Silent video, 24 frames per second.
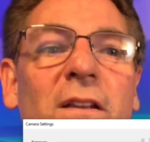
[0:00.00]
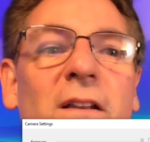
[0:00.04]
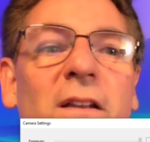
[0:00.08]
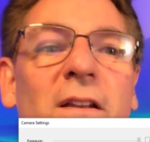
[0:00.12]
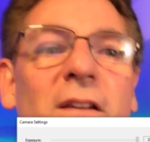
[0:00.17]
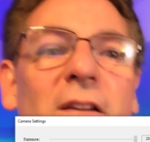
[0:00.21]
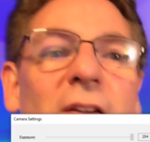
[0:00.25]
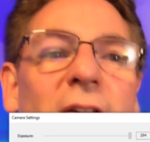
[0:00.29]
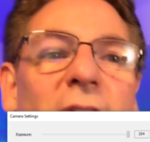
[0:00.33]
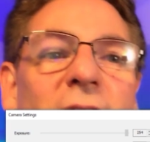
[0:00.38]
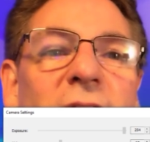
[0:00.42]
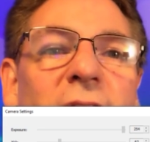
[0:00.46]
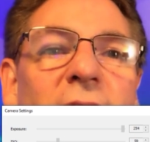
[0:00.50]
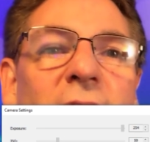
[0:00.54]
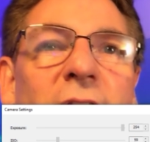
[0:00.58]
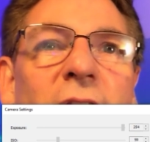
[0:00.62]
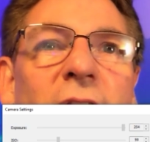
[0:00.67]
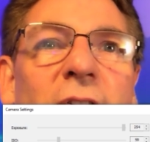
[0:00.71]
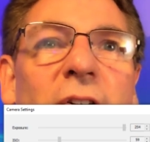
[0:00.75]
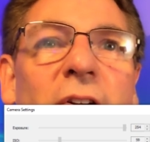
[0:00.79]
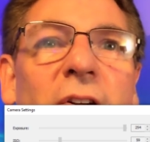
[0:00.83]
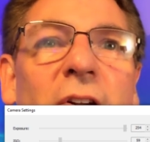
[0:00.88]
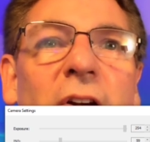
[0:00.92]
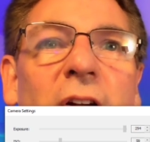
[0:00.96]
No, it's not
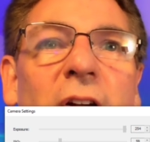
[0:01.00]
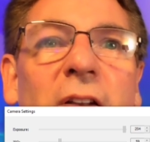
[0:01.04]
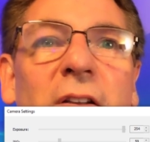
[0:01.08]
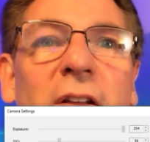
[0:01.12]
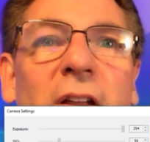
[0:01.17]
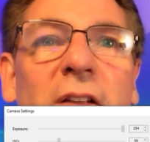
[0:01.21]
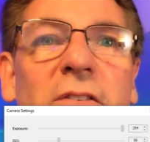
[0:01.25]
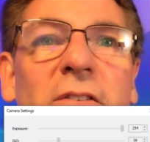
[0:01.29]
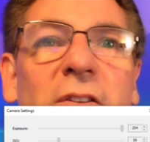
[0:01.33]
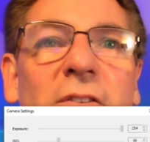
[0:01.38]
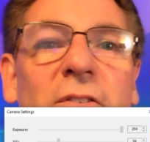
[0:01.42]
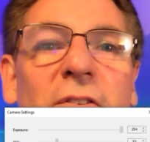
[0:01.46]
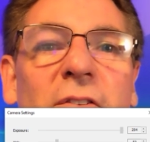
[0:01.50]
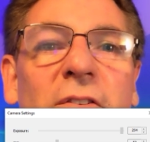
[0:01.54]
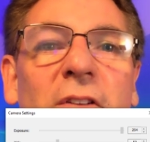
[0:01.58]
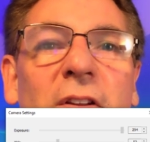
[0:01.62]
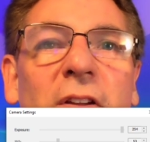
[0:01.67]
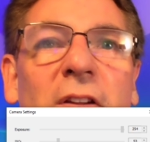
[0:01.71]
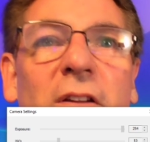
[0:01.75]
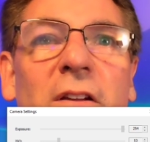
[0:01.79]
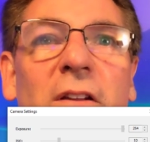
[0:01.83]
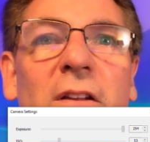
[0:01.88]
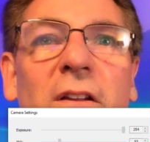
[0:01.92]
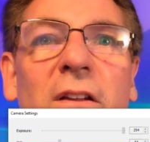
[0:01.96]
turning on. That's interesting.
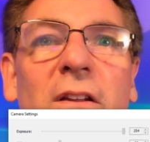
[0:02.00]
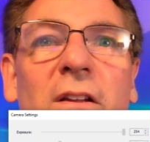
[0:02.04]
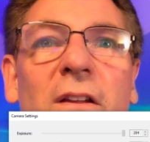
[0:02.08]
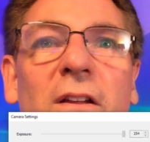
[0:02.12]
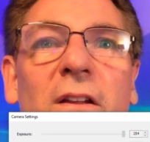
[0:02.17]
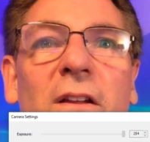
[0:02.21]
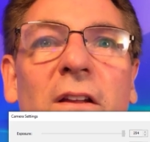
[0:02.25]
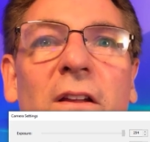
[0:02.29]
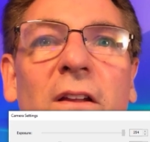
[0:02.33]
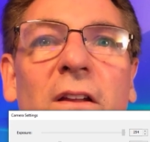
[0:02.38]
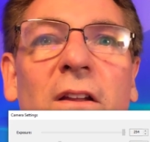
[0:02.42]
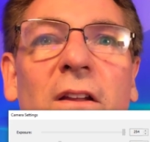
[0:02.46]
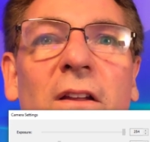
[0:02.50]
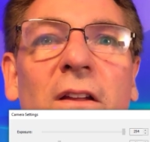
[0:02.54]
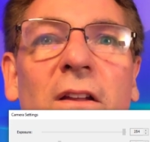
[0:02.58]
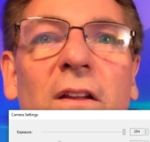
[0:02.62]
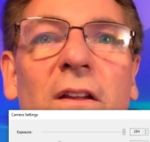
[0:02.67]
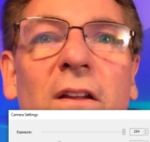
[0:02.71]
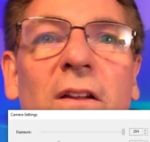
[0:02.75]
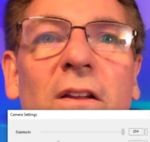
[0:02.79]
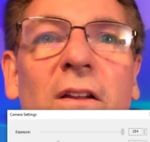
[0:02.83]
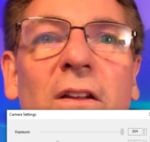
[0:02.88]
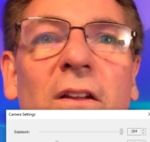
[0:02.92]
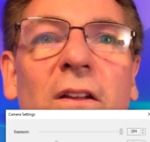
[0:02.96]

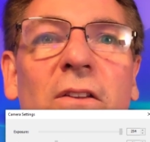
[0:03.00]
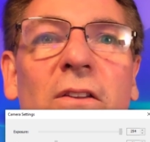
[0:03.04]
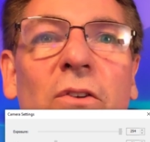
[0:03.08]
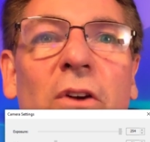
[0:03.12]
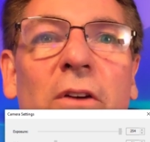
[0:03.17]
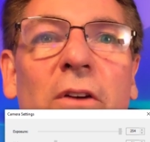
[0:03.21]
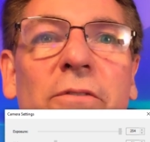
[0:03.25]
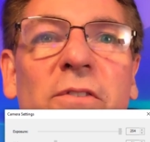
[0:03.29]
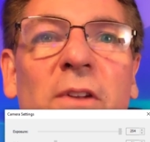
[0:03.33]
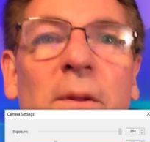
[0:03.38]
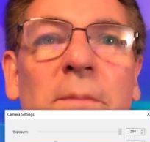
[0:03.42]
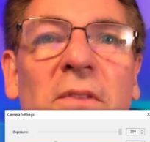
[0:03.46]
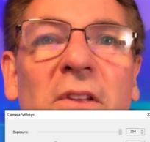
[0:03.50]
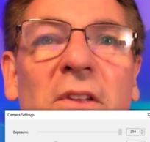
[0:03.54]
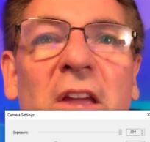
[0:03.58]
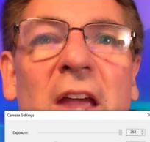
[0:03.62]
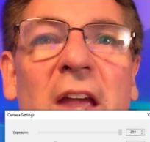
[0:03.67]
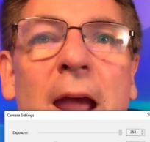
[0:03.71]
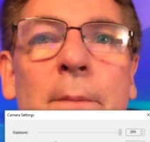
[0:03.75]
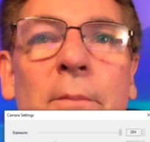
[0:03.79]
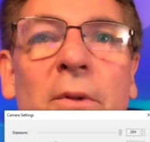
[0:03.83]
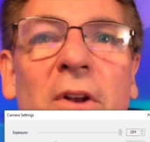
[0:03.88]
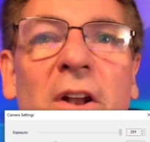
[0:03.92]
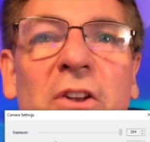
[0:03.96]
So I flipped the
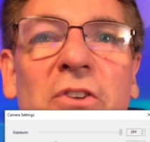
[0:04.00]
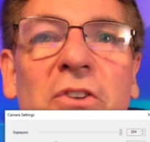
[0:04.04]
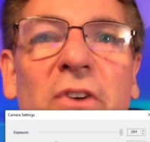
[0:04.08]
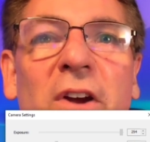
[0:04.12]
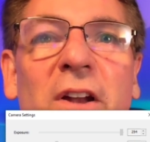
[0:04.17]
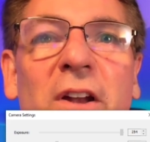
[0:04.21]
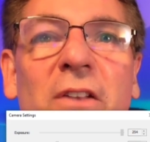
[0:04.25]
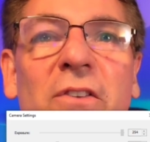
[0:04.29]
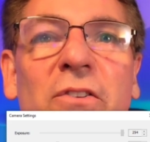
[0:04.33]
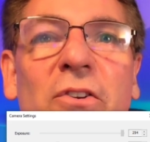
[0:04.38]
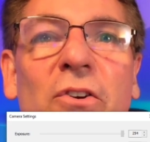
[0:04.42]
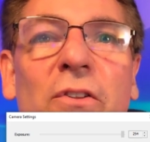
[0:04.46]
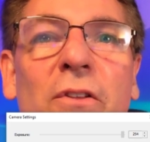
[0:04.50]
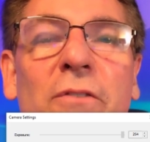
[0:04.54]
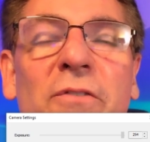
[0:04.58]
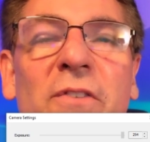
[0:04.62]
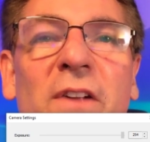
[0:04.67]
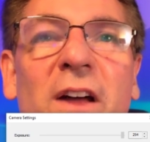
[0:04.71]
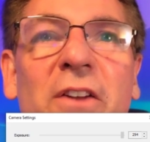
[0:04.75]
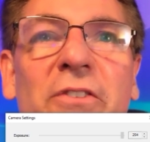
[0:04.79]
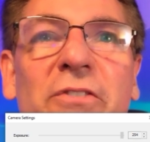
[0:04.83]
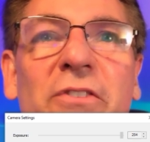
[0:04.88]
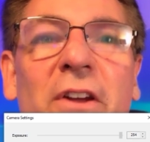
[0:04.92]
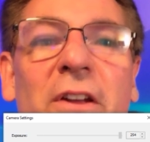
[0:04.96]
camera and I tried to turn the
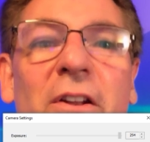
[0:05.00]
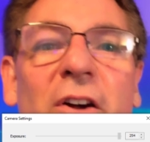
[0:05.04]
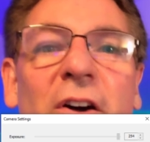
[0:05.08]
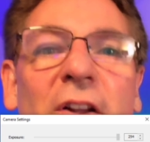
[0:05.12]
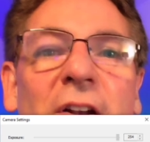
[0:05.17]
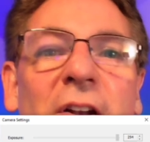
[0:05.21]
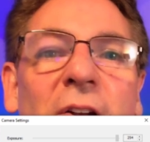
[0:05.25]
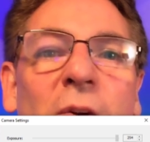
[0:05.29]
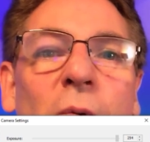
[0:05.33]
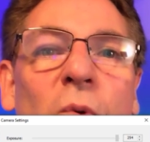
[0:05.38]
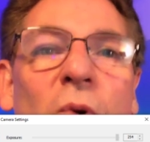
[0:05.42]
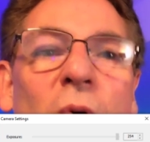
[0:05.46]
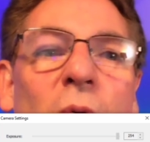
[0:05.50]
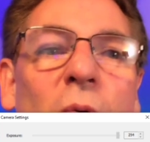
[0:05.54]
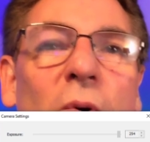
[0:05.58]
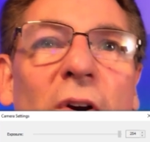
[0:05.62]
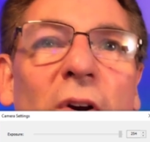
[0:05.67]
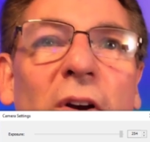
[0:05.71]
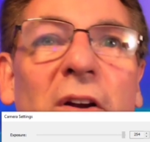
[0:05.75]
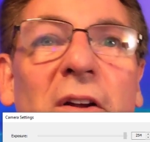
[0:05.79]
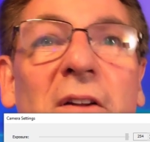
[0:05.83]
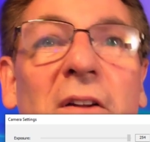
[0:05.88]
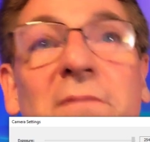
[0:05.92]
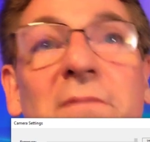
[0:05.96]
flashlight on and it won't
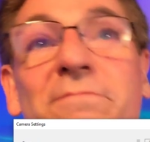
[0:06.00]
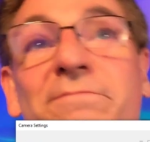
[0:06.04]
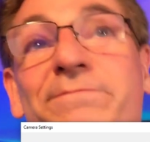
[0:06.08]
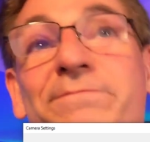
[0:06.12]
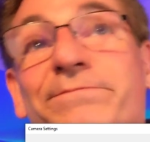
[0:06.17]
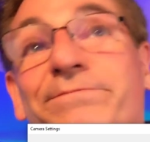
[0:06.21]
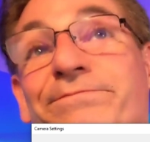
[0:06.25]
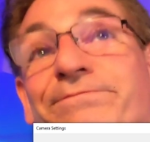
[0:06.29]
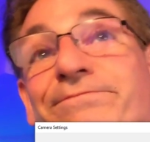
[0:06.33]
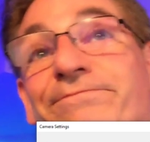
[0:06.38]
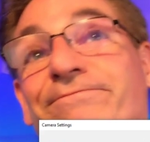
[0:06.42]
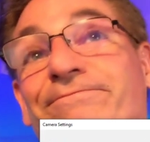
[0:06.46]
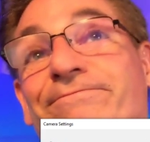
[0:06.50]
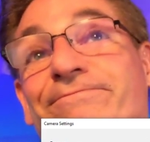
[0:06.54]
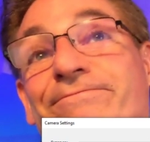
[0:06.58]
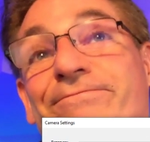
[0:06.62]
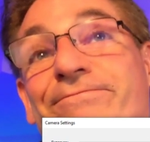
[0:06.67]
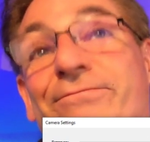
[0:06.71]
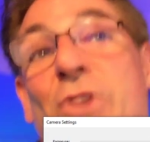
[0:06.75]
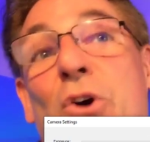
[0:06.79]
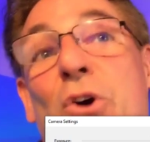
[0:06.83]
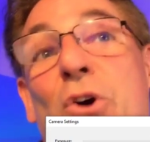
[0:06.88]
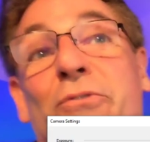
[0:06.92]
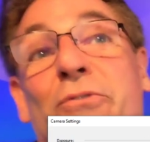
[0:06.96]
work.
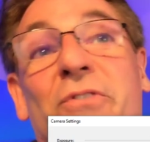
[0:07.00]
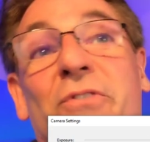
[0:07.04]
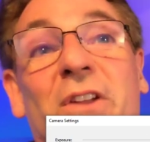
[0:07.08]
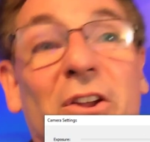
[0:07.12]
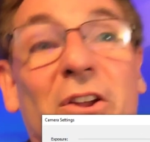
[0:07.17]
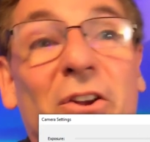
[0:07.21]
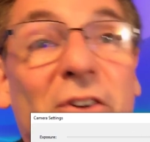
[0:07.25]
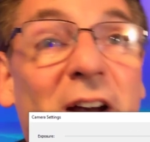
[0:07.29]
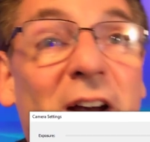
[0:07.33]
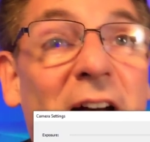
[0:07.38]
Go figure. I